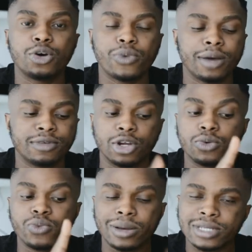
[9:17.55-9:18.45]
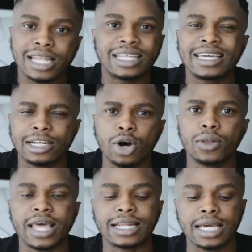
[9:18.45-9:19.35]
your website link, and
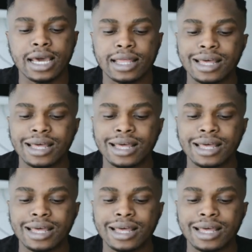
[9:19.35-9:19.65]
all that